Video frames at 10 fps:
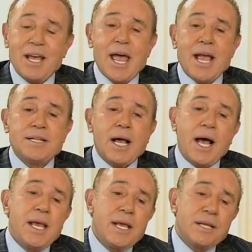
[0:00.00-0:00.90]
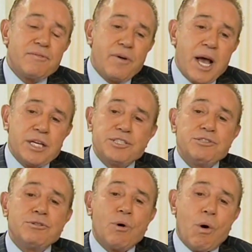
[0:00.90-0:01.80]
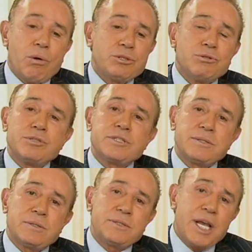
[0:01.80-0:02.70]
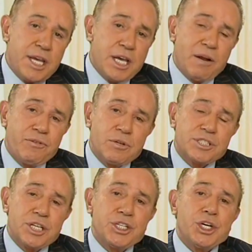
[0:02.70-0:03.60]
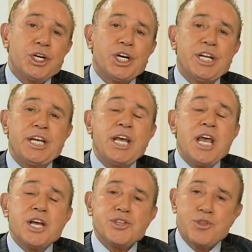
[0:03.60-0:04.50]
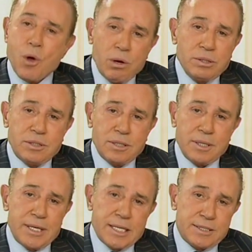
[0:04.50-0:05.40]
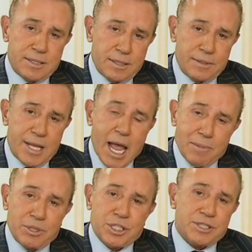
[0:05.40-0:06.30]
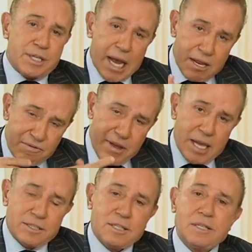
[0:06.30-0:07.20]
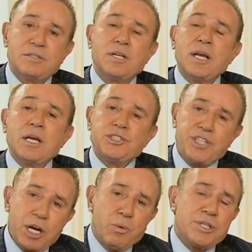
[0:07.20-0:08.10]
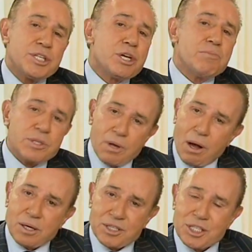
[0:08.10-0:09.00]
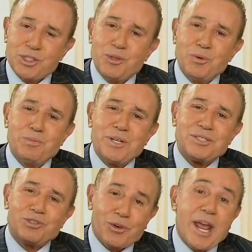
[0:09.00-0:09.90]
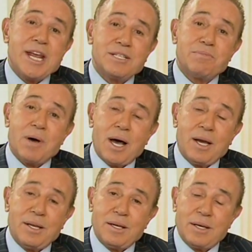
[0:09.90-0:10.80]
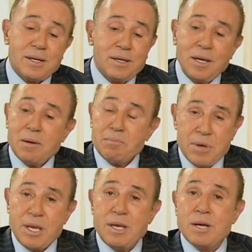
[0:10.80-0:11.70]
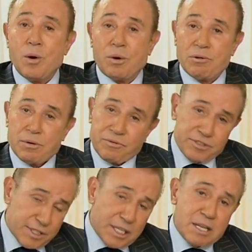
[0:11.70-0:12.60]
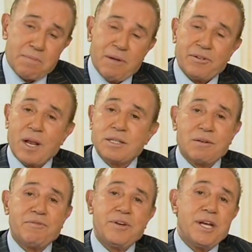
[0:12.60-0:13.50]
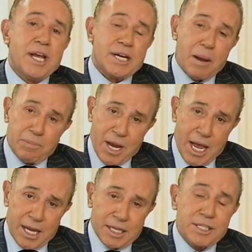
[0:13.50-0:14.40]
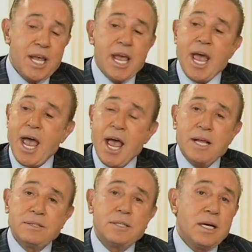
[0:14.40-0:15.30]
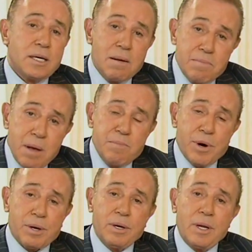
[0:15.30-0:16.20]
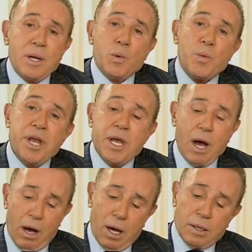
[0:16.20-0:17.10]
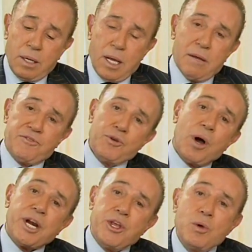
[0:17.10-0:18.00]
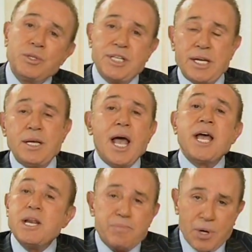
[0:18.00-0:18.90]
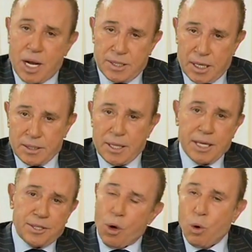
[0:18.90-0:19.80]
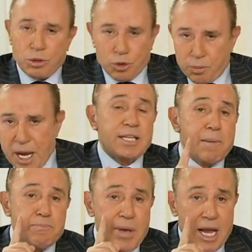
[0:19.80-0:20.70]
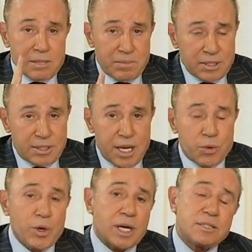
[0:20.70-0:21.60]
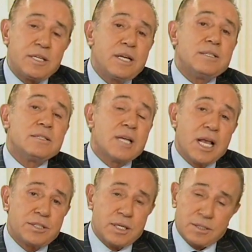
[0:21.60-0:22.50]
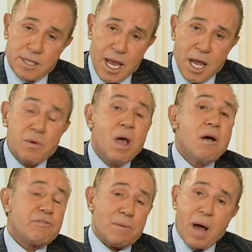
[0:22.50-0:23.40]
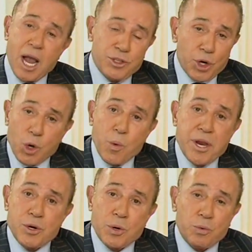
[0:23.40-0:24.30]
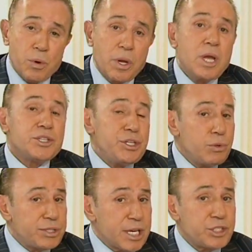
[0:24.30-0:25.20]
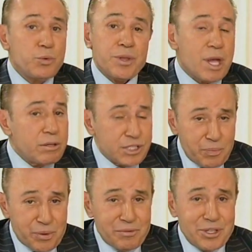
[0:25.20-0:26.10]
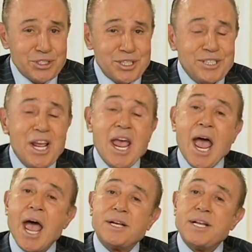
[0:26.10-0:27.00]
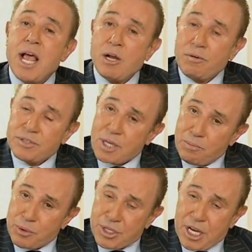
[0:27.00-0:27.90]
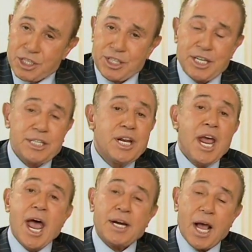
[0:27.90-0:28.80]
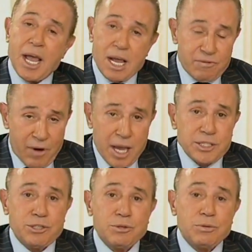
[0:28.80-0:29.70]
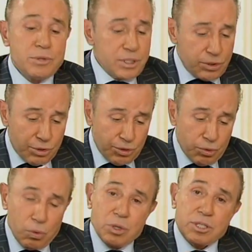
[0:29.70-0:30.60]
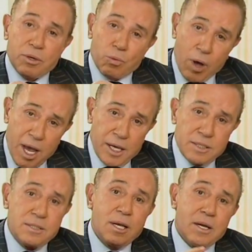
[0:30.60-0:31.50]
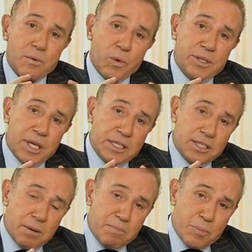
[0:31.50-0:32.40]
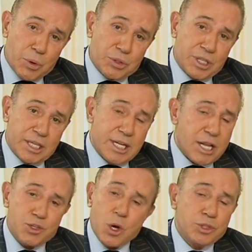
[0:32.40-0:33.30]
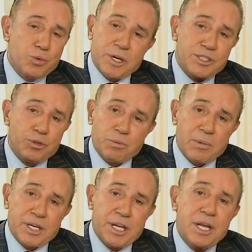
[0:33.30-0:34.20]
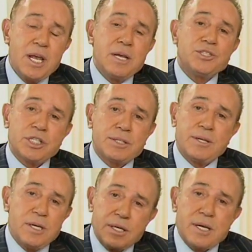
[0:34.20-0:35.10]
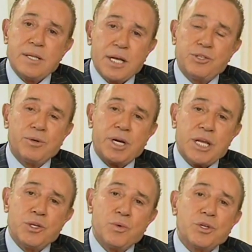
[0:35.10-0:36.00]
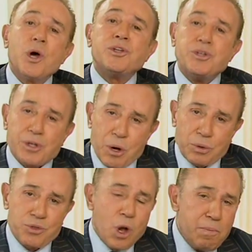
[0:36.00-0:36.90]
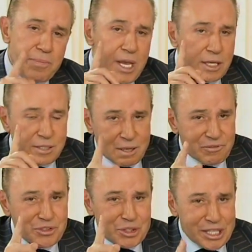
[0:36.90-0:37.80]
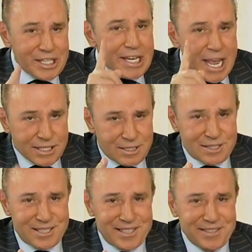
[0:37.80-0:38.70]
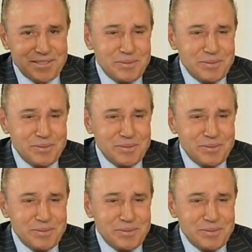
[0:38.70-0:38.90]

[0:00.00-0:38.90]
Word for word: And I advise you all to take care of your skin early. Don't let damages, advances, Check with a dermatologist who's been trained by uh, me or studied my philosophy and apply it. And remember, we are, if you are using any product like the, that's a bad mistake. We are seeing disasters now from hydroquinone usage without supervision and lack of sun protection. And I advise you to do wise what is important and don't waste your money just thinking that you're going to do it on your own. Don't be a self-treating entity.